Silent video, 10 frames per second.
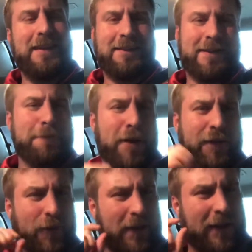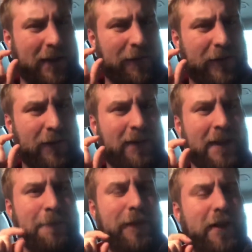some parts were a little
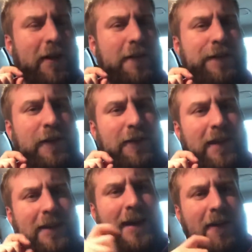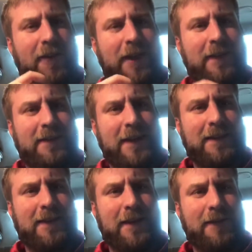confusing, but they're confusing not really in the
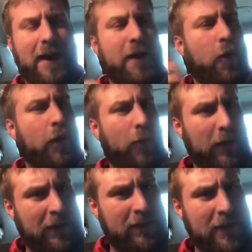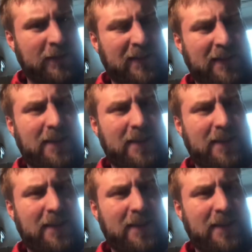sense of I don't want to read this.